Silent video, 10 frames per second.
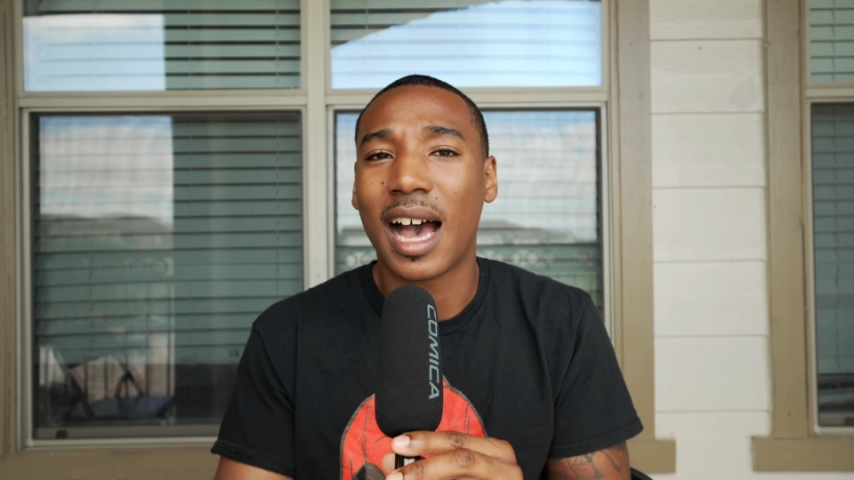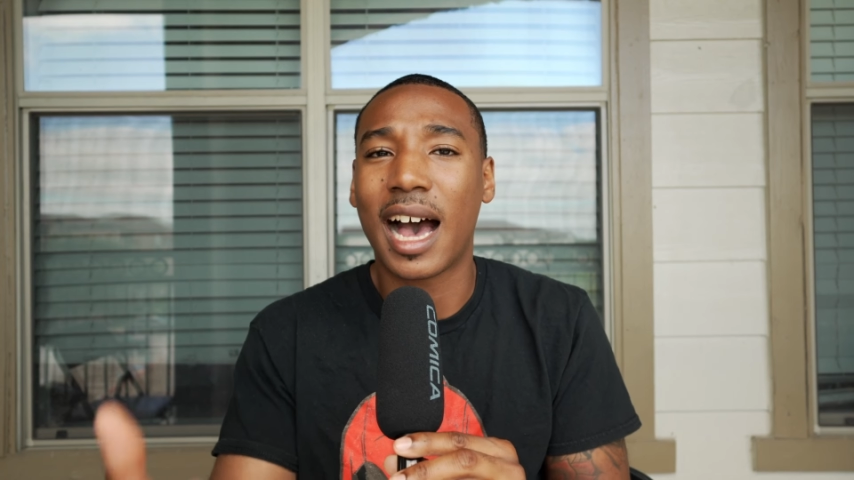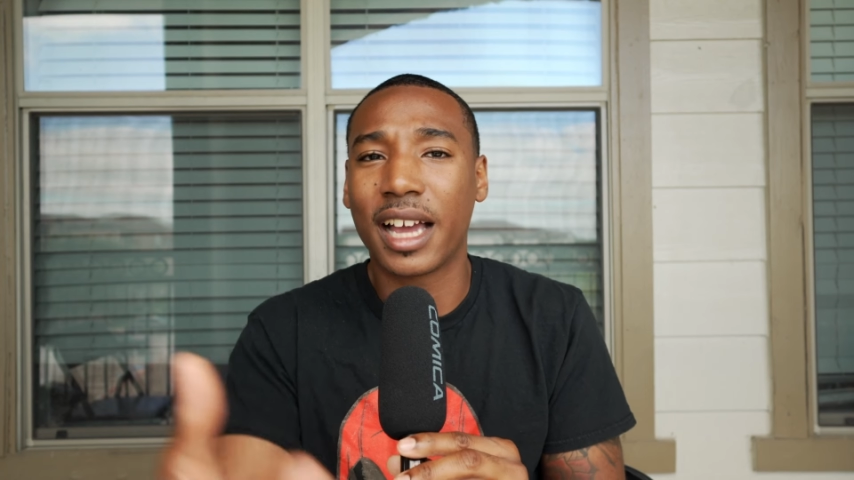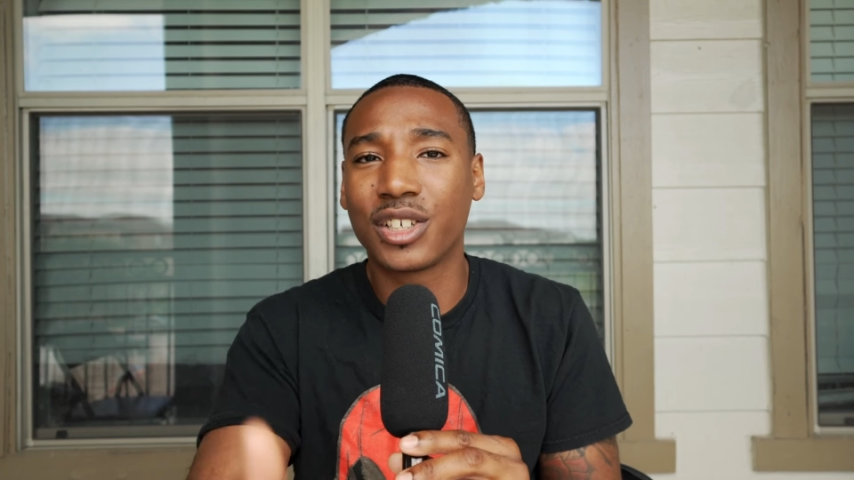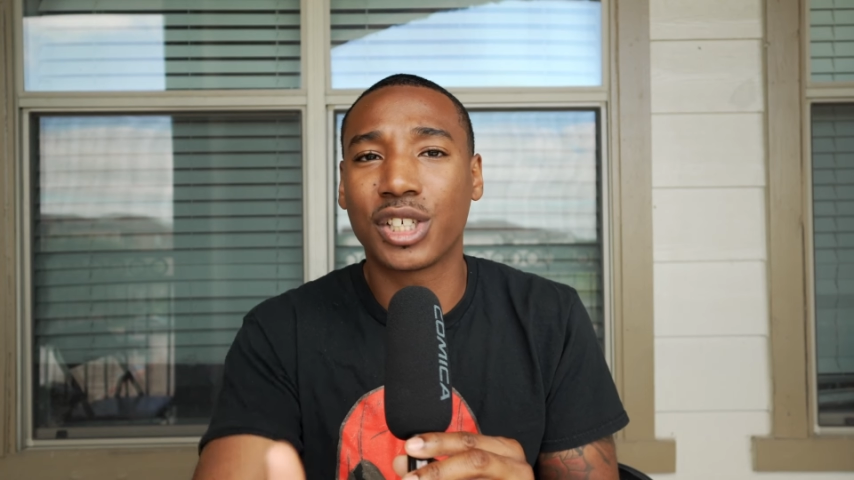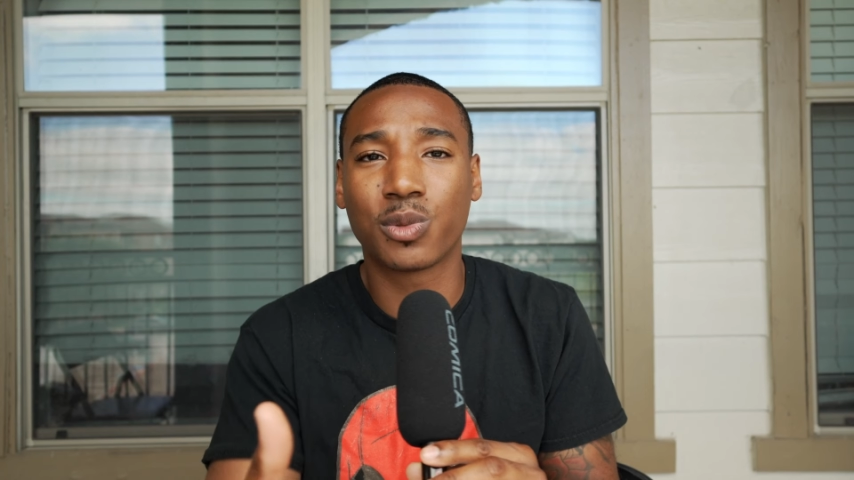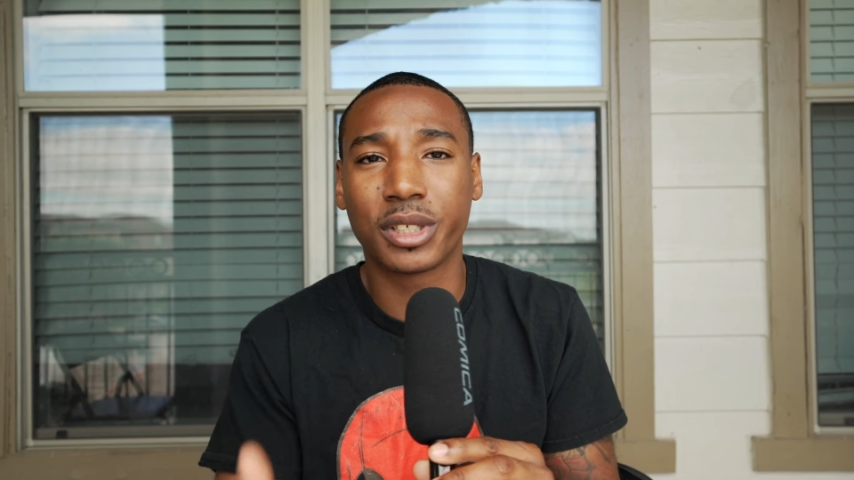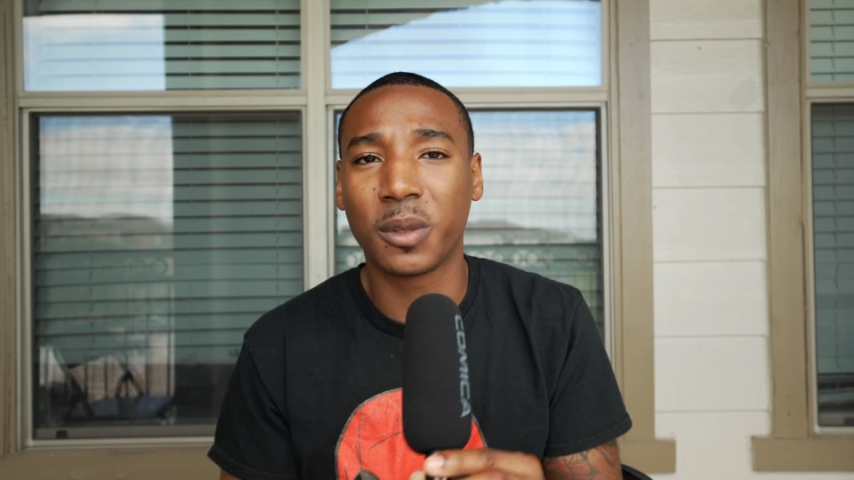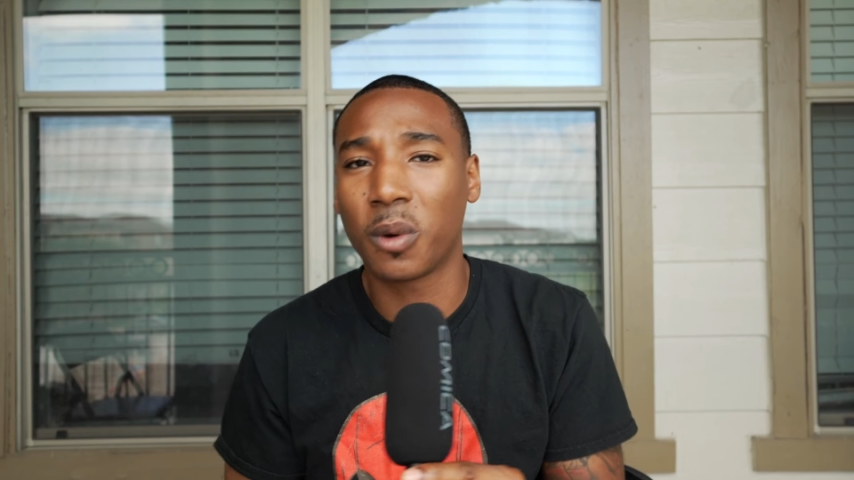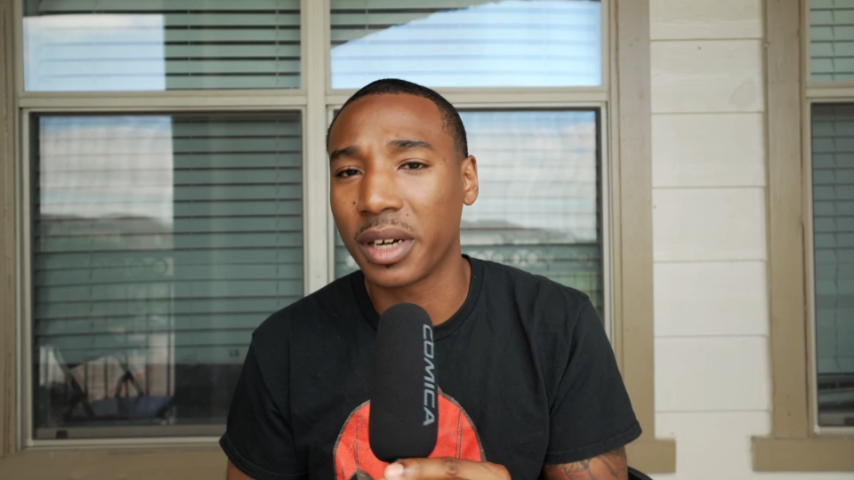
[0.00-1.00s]
I just
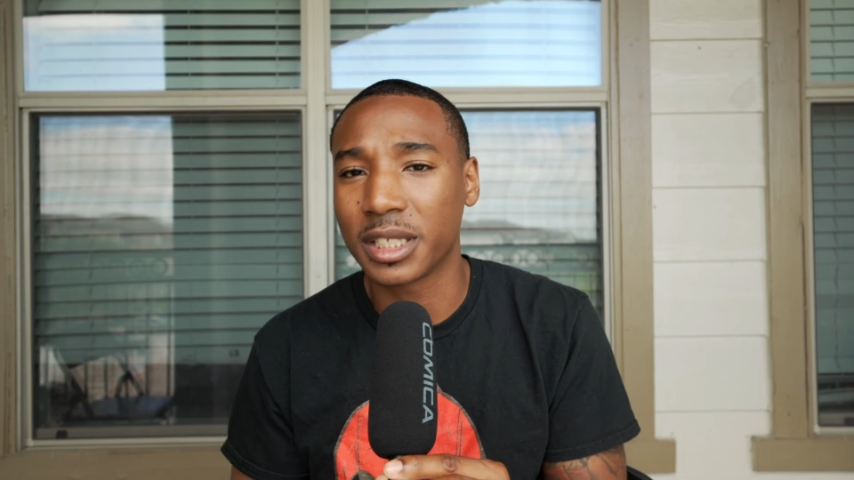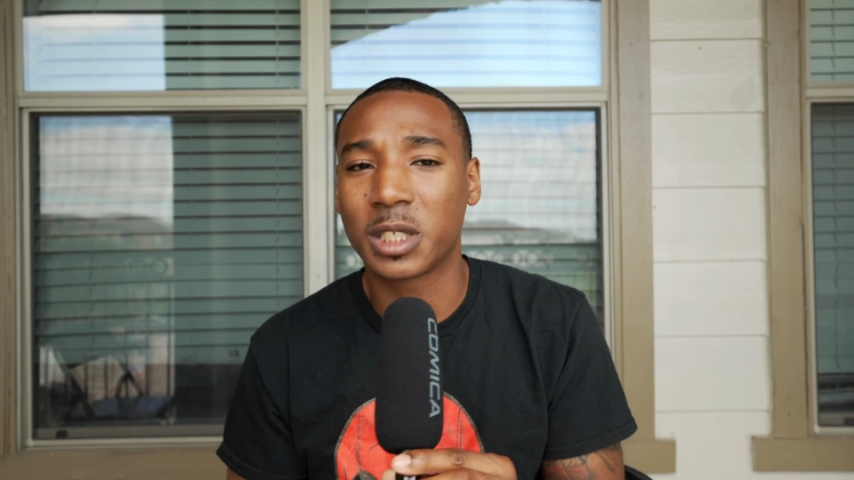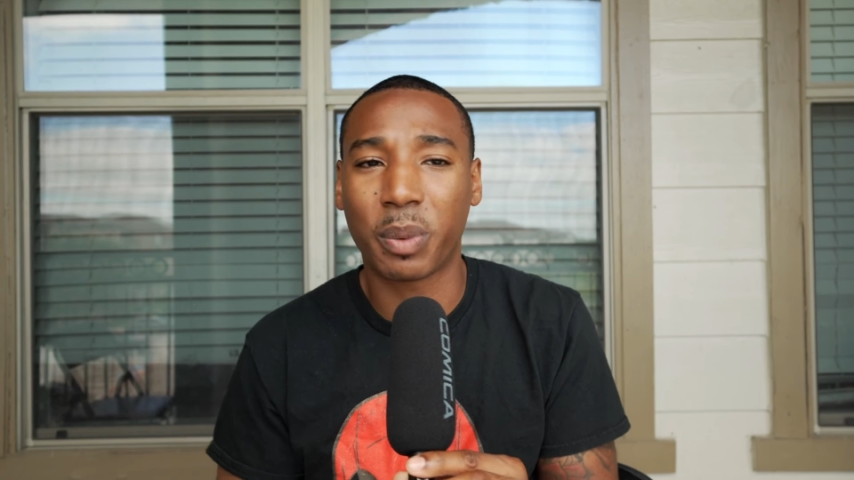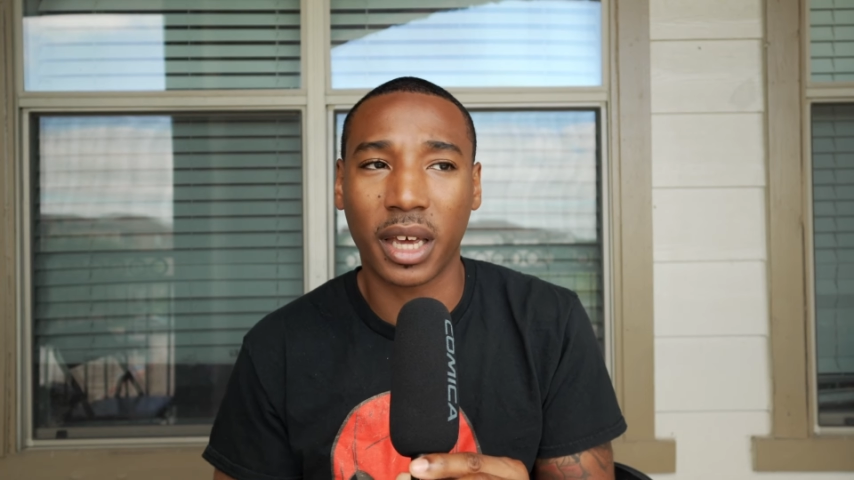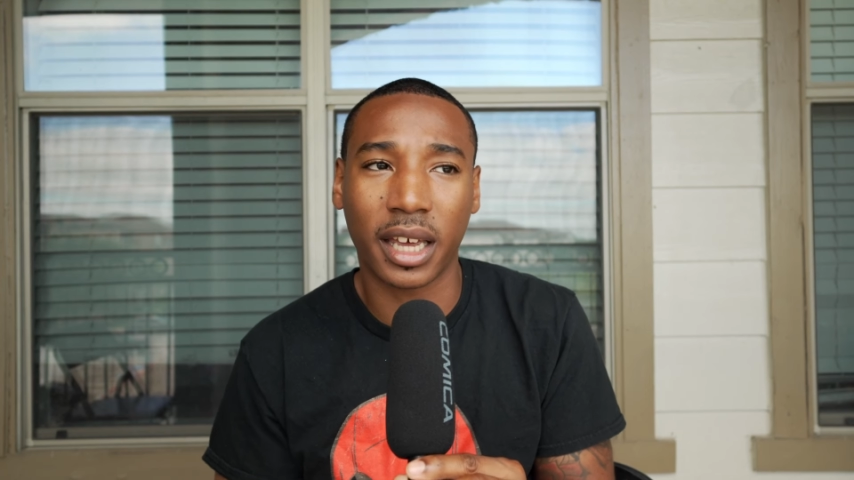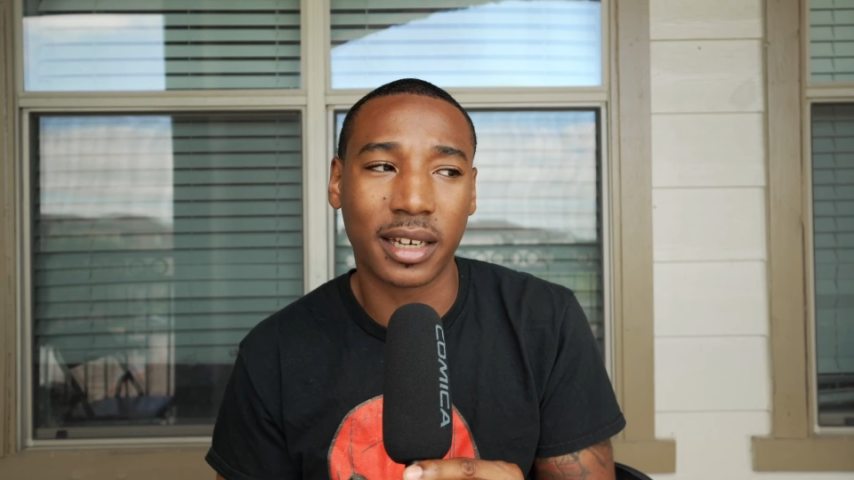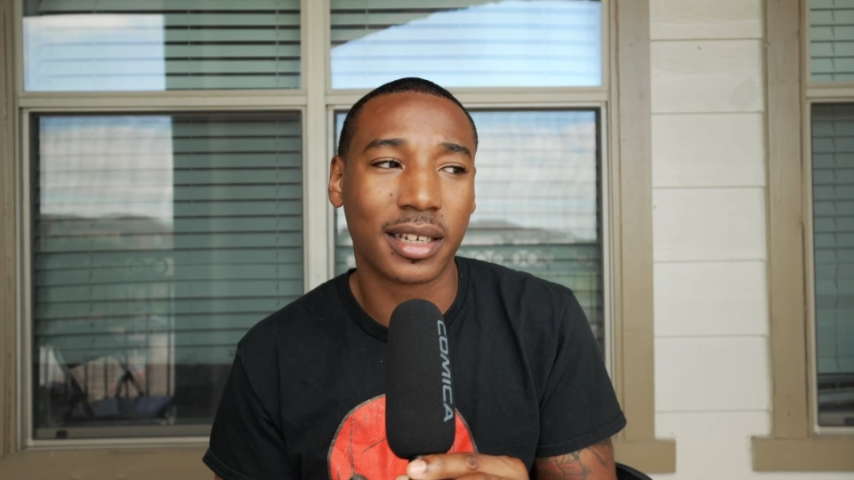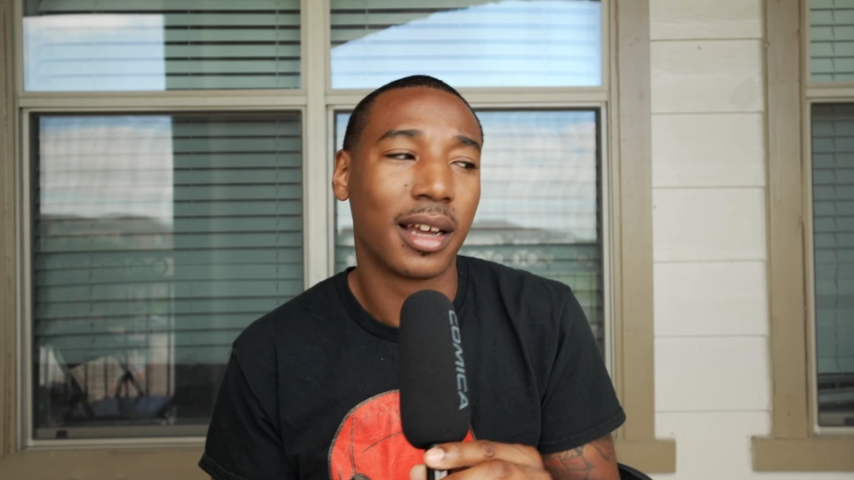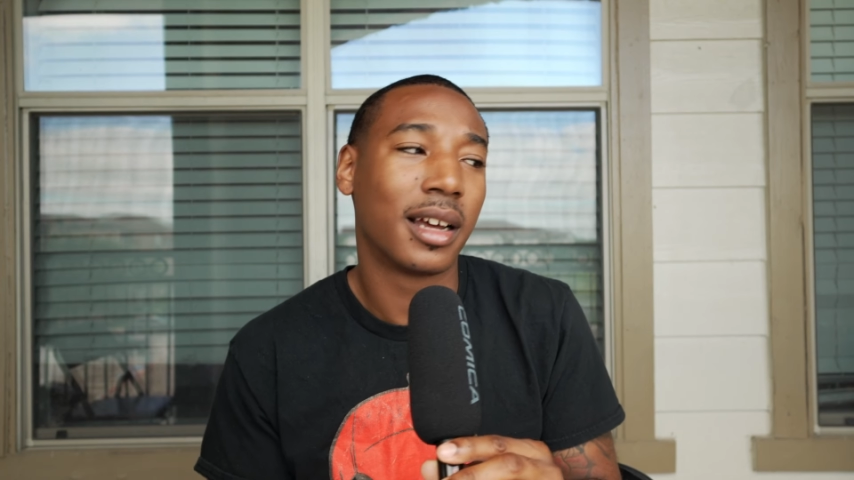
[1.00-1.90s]
really want to spend